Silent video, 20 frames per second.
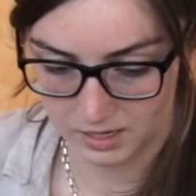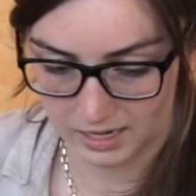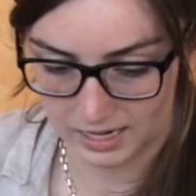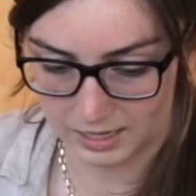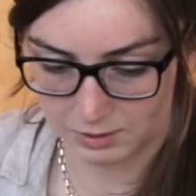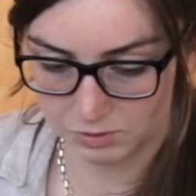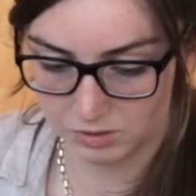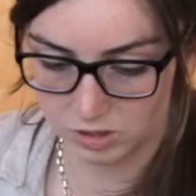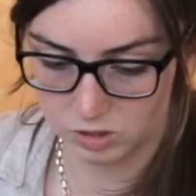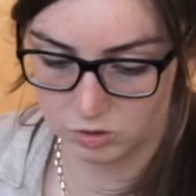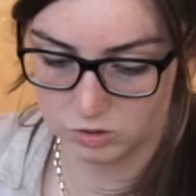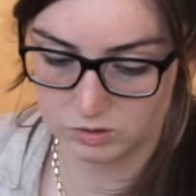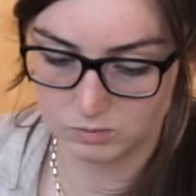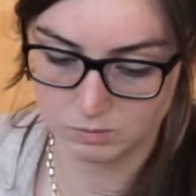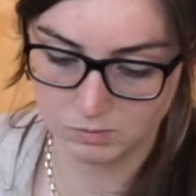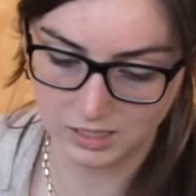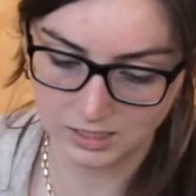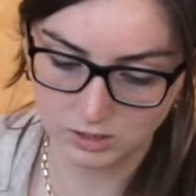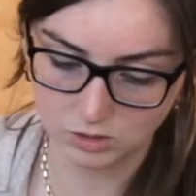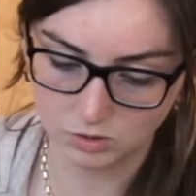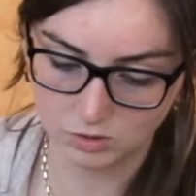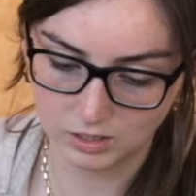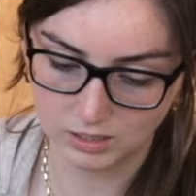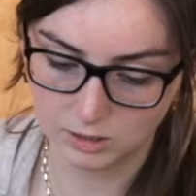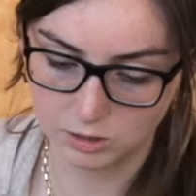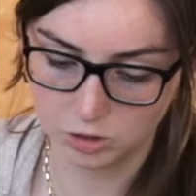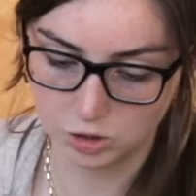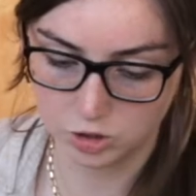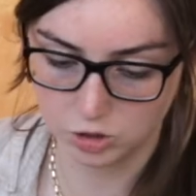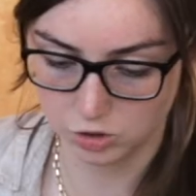I would lose muscle
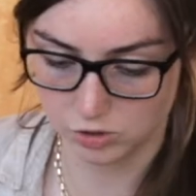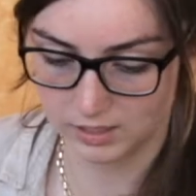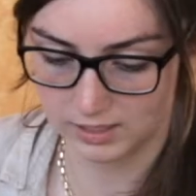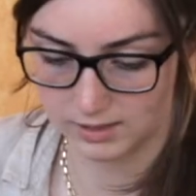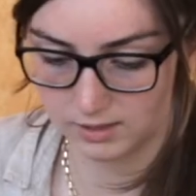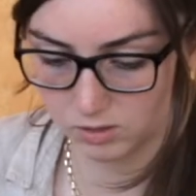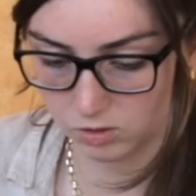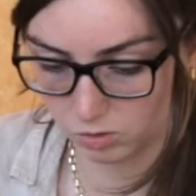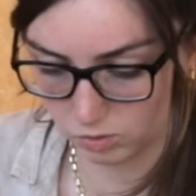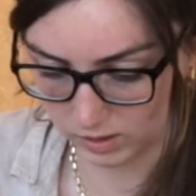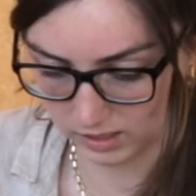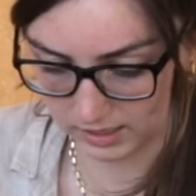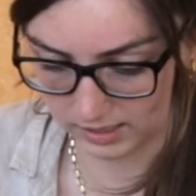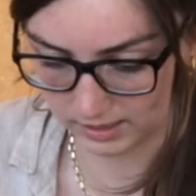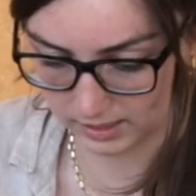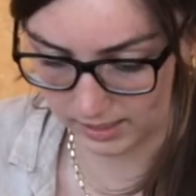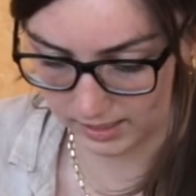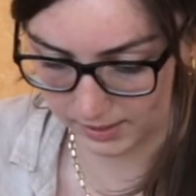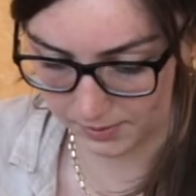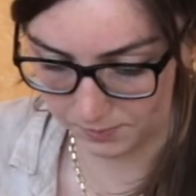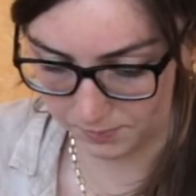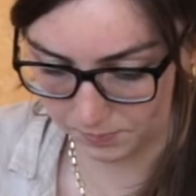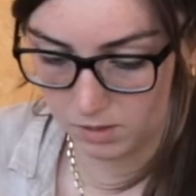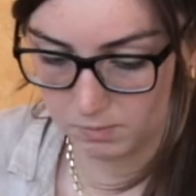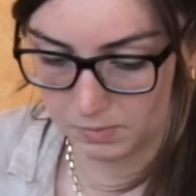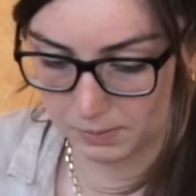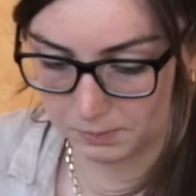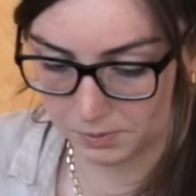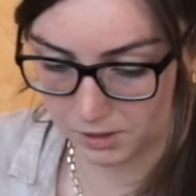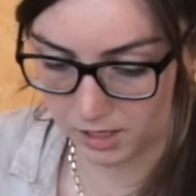and strength quickly.
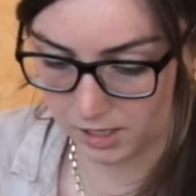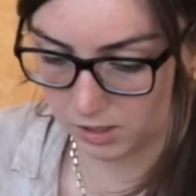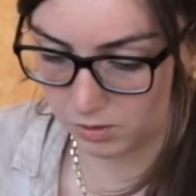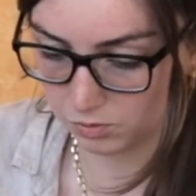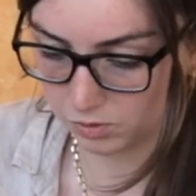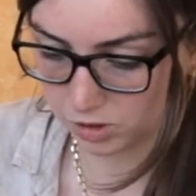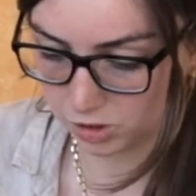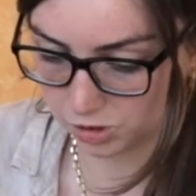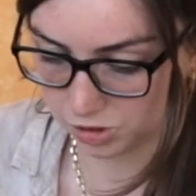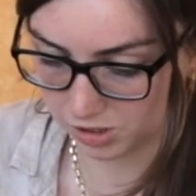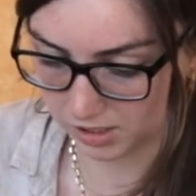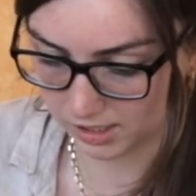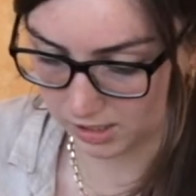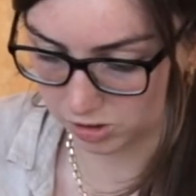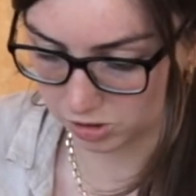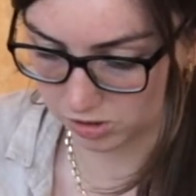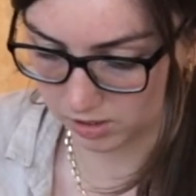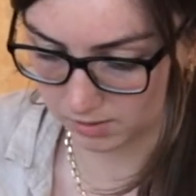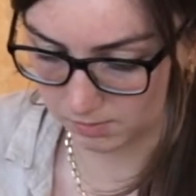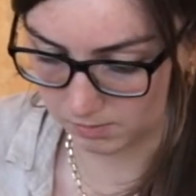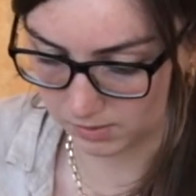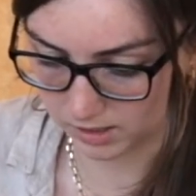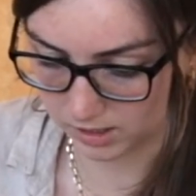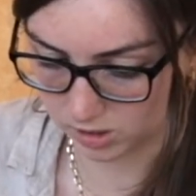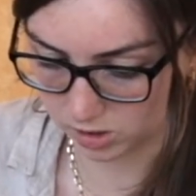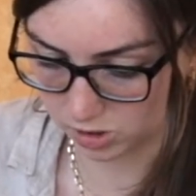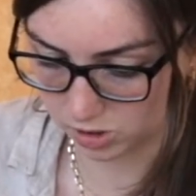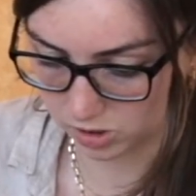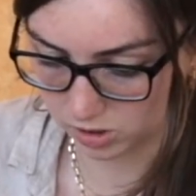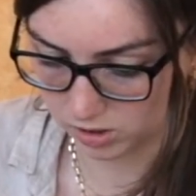My body wouldn't change that
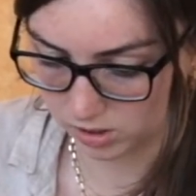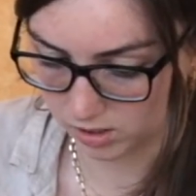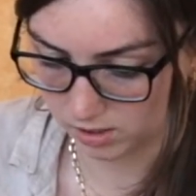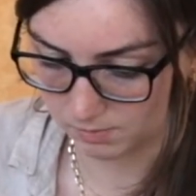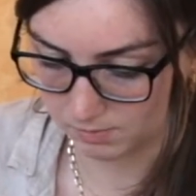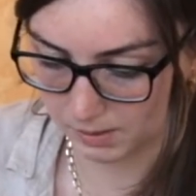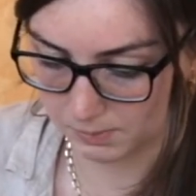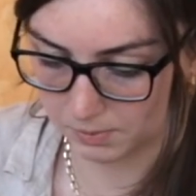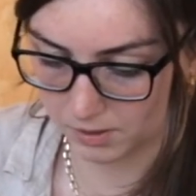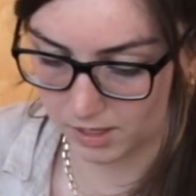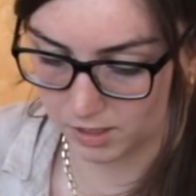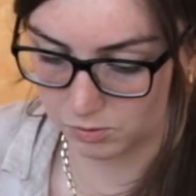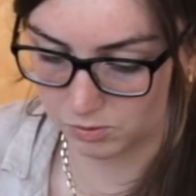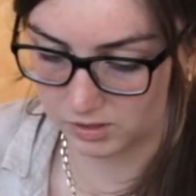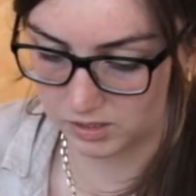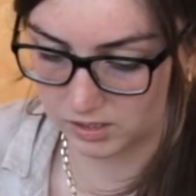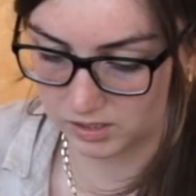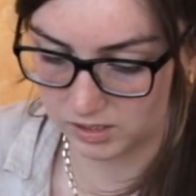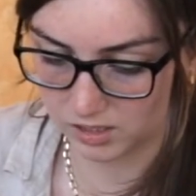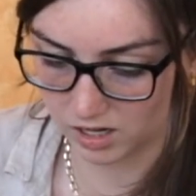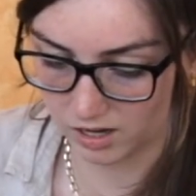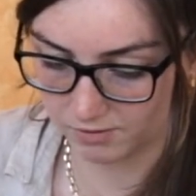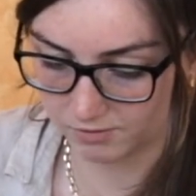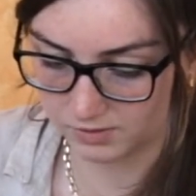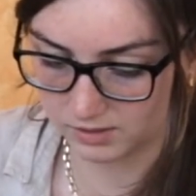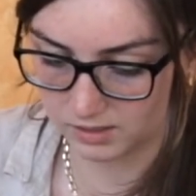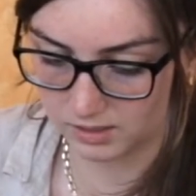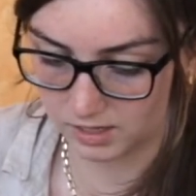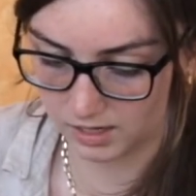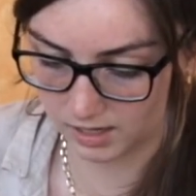much. My body would
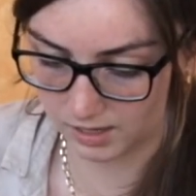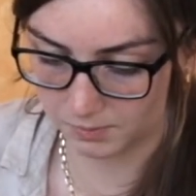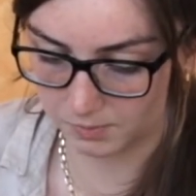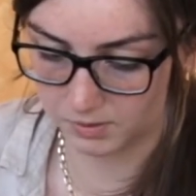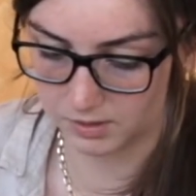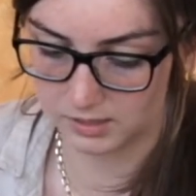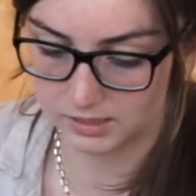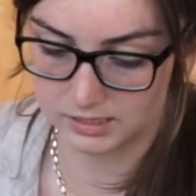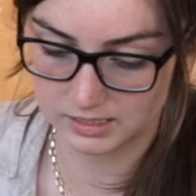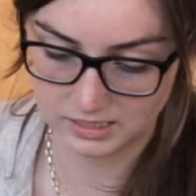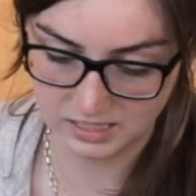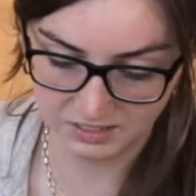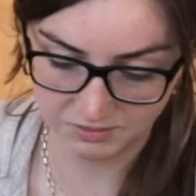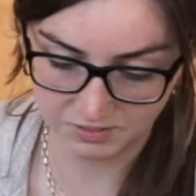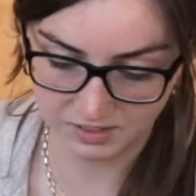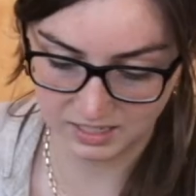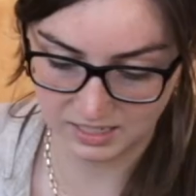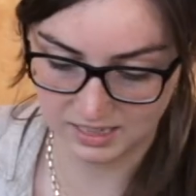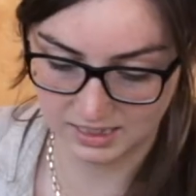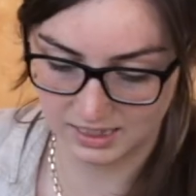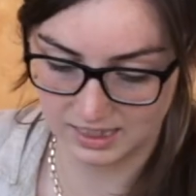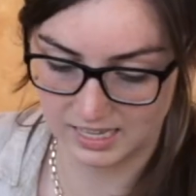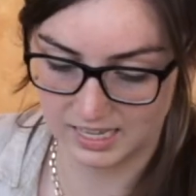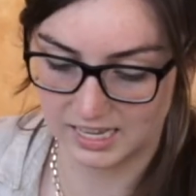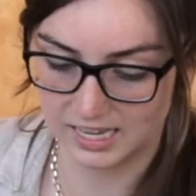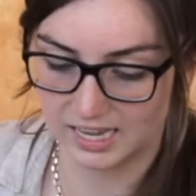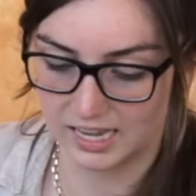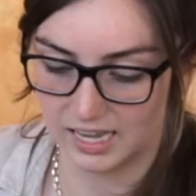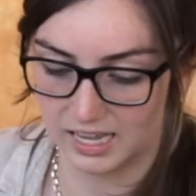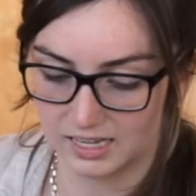soften up
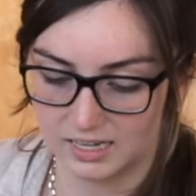significantly.